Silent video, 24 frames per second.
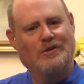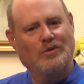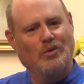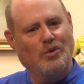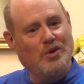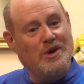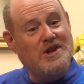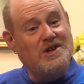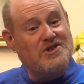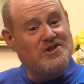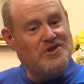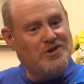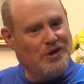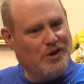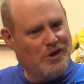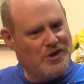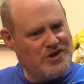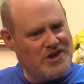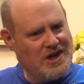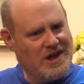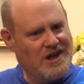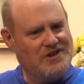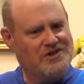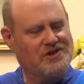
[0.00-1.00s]

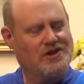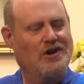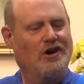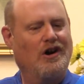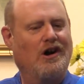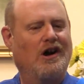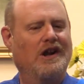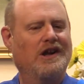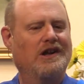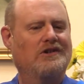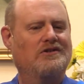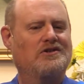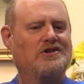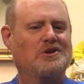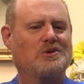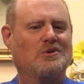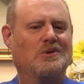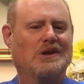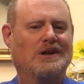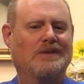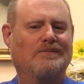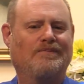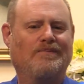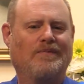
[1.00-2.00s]
research has gone
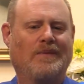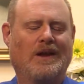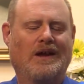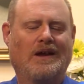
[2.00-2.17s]
into it.